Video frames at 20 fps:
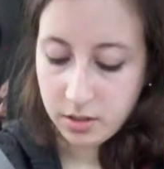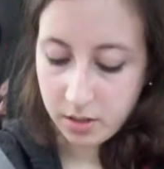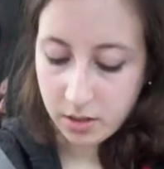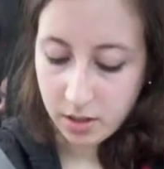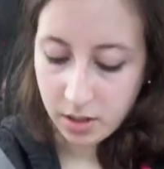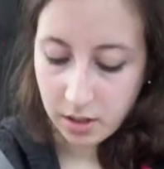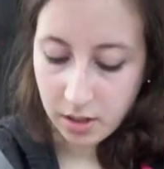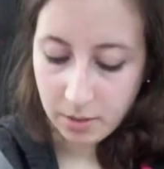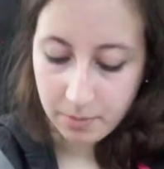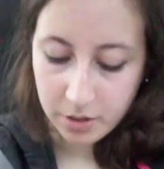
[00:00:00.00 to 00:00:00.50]

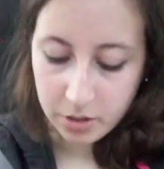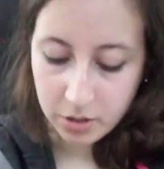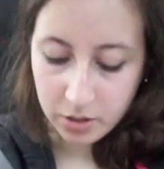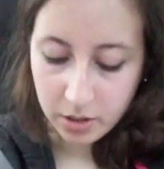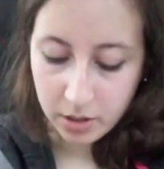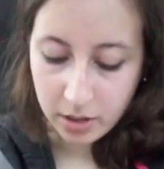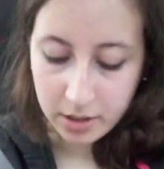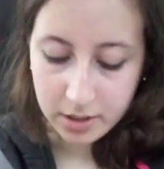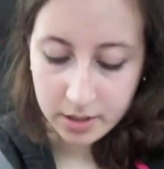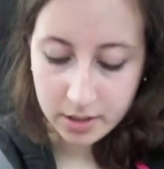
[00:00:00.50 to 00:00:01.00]
Yeah, let me show you
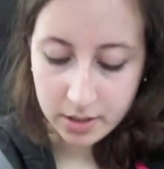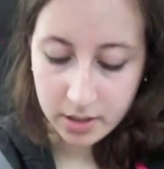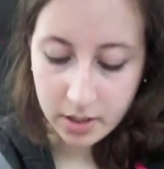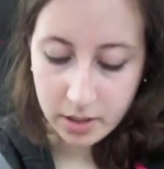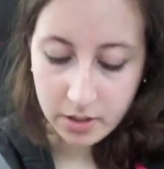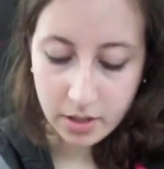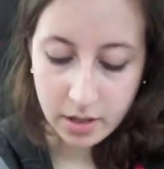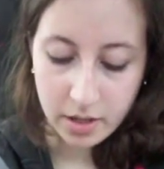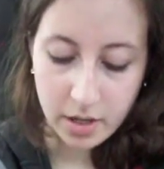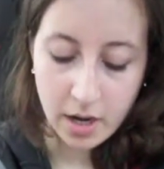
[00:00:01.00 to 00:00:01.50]
guys.
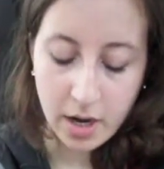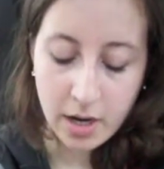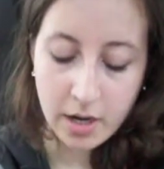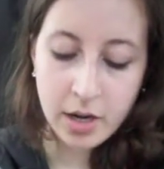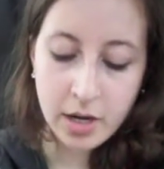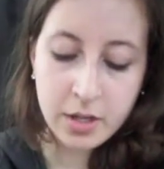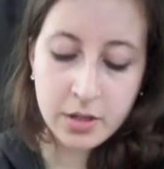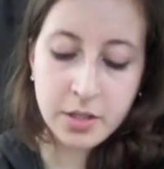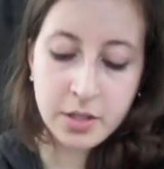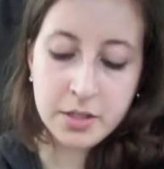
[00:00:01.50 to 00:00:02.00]
And then I
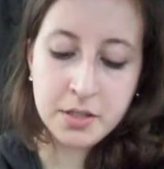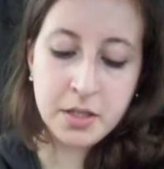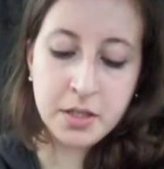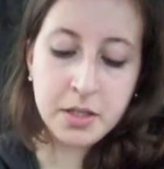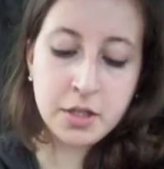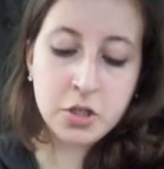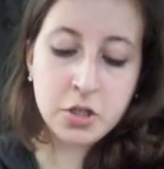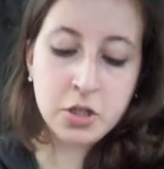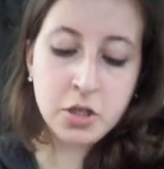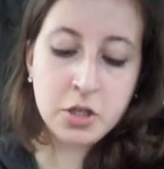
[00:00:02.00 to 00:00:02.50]
got this at
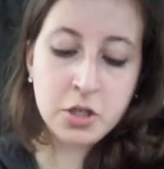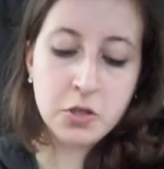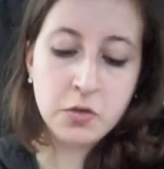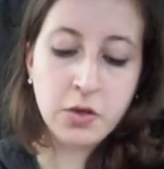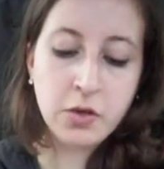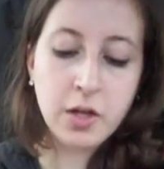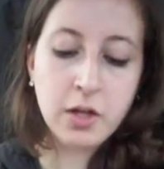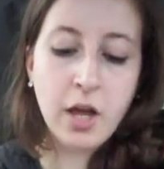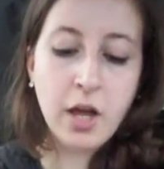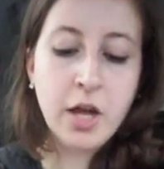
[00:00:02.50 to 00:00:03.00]
a church
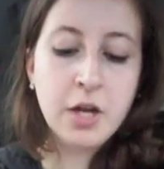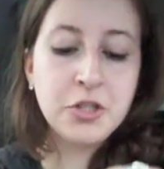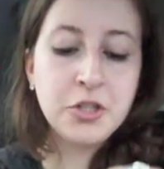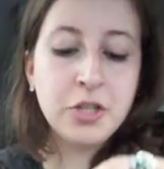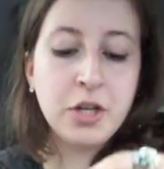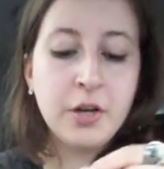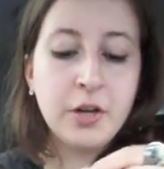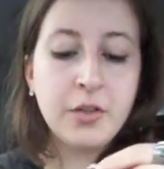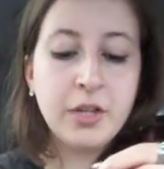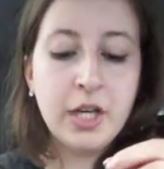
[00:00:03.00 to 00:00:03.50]
fair last
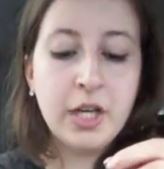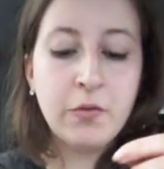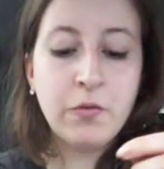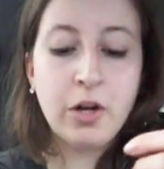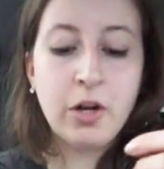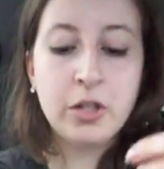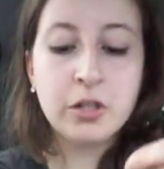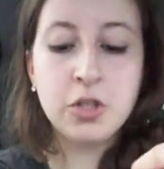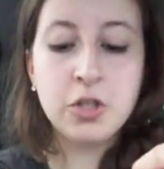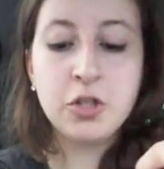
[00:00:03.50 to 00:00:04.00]
year. I think I
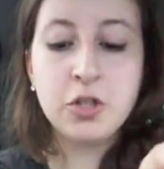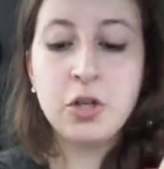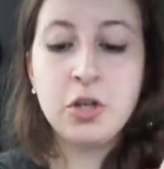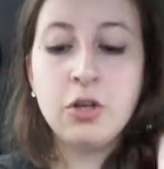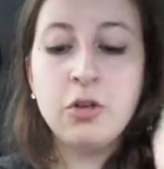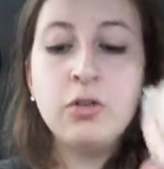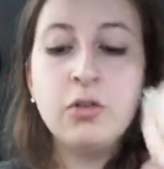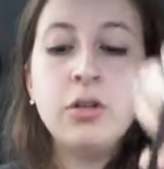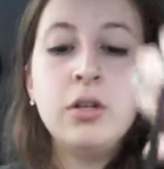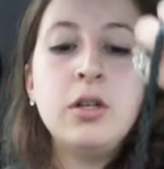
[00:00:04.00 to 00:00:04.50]
forgot to
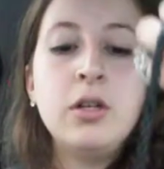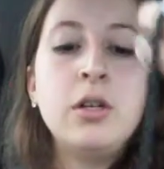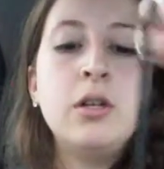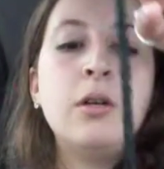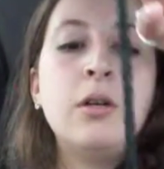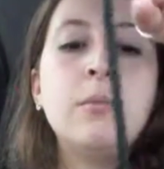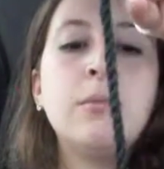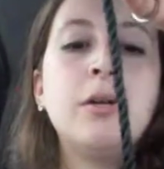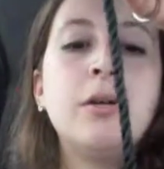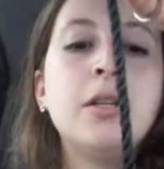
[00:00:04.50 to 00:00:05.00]
show,
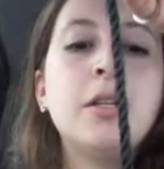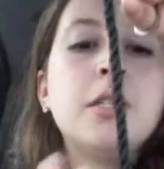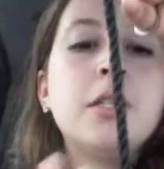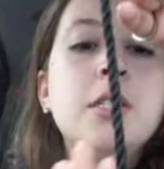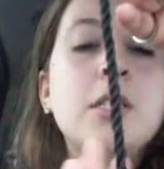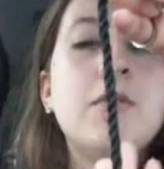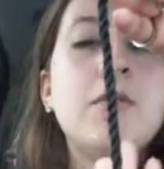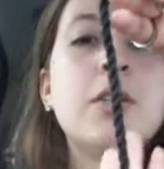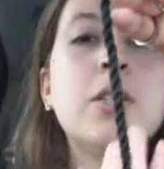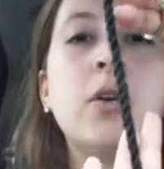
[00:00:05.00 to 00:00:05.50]
but this
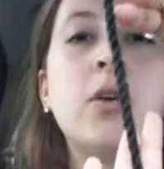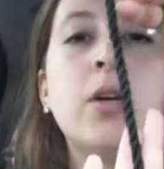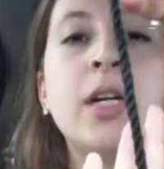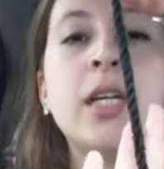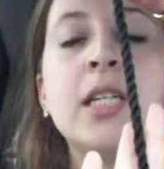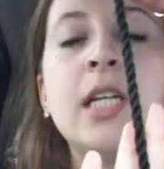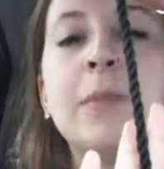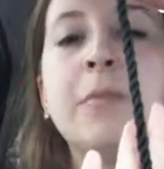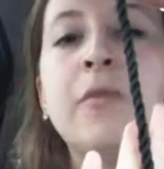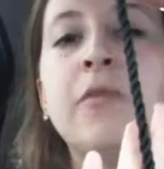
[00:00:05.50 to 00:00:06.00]
is a
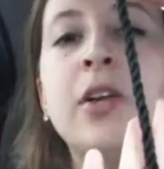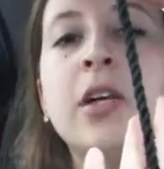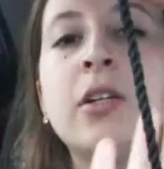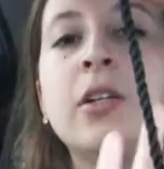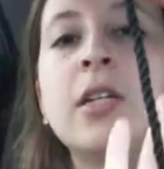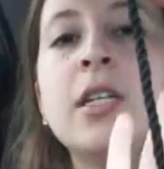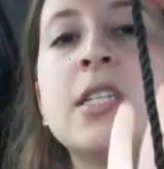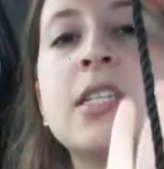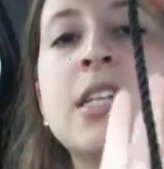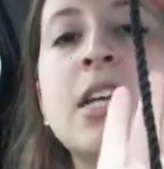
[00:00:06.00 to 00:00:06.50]
Victorian type of
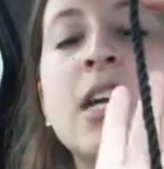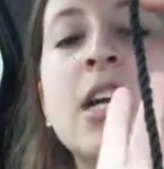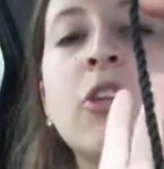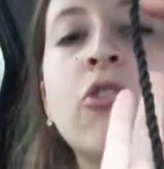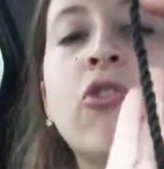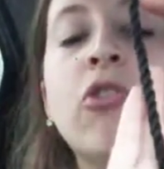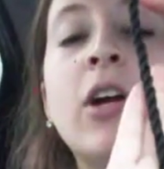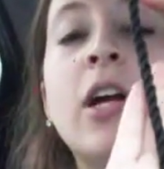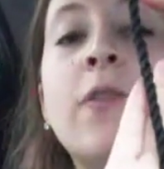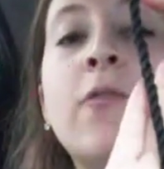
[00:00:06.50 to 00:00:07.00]
necklace.
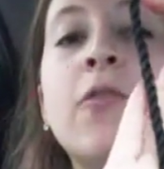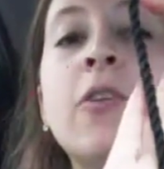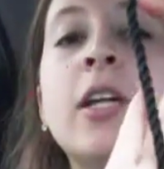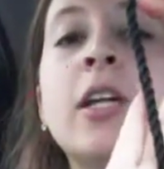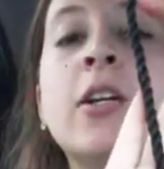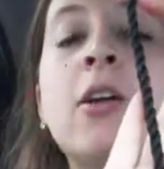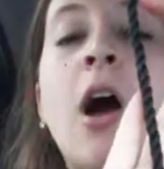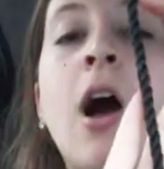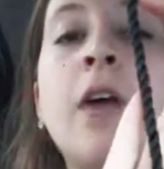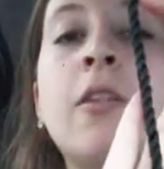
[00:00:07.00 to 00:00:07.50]
Great for
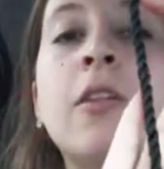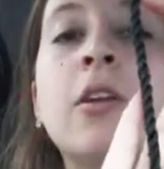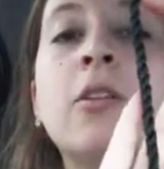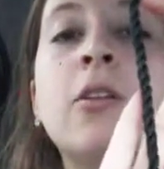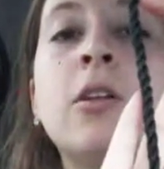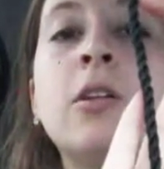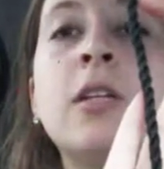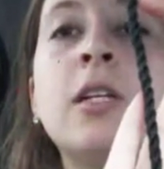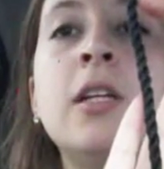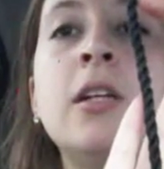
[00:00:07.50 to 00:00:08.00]
like gothic
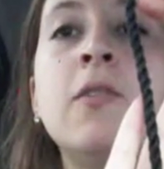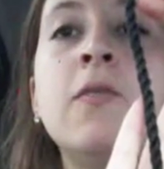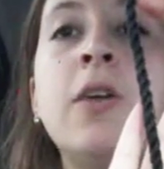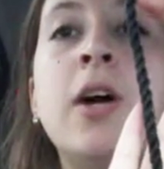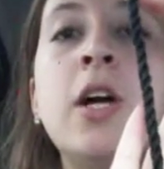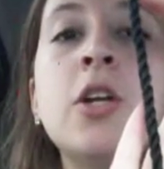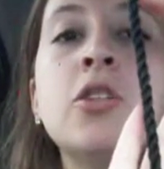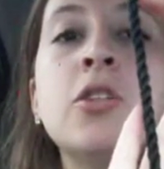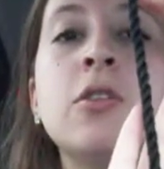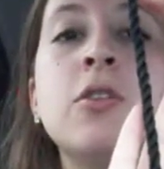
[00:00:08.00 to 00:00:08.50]
Lolita
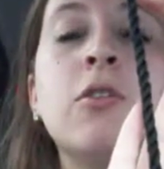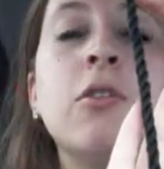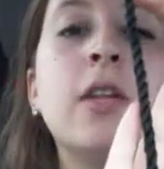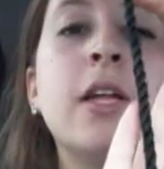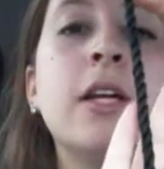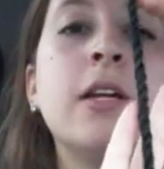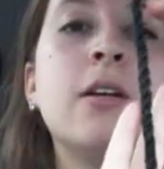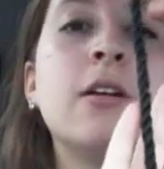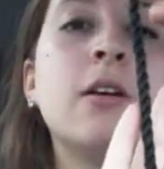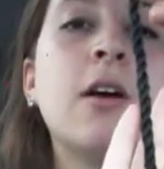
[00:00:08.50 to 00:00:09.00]
fashion or
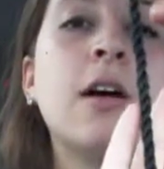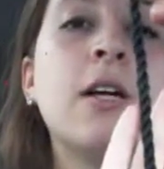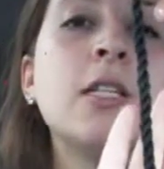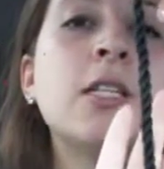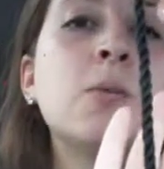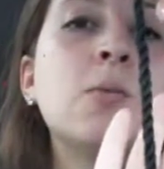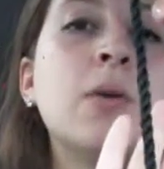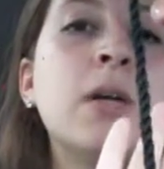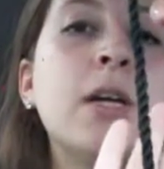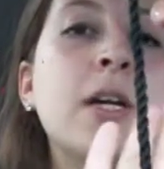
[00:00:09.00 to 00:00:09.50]
like
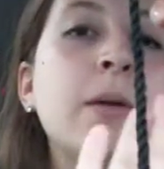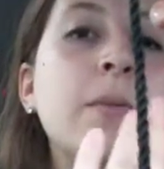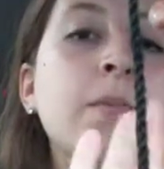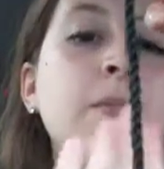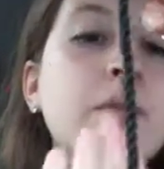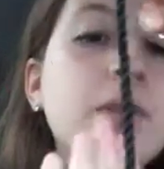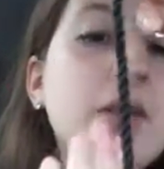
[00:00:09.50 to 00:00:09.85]
cosplay.